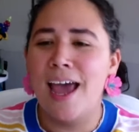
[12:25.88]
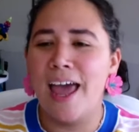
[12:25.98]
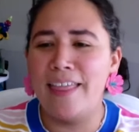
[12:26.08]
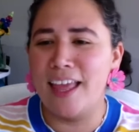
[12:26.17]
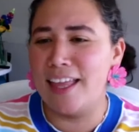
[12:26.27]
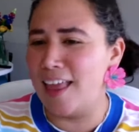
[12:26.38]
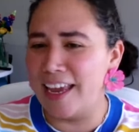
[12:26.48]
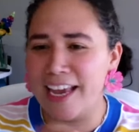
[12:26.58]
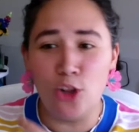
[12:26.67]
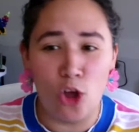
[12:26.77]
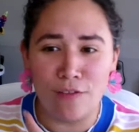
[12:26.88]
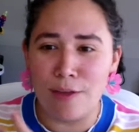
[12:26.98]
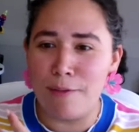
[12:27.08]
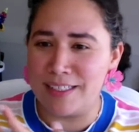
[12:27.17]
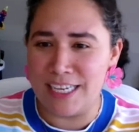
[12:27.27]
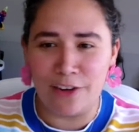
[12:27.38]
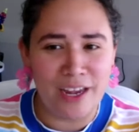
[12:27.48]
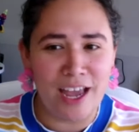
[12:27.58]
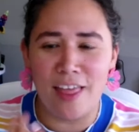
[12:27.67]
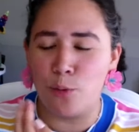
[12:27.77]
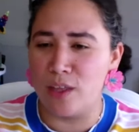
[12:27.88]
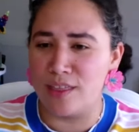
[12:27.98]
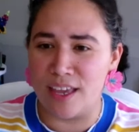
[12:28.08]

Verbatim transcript: And that like a lot of the bacteria that we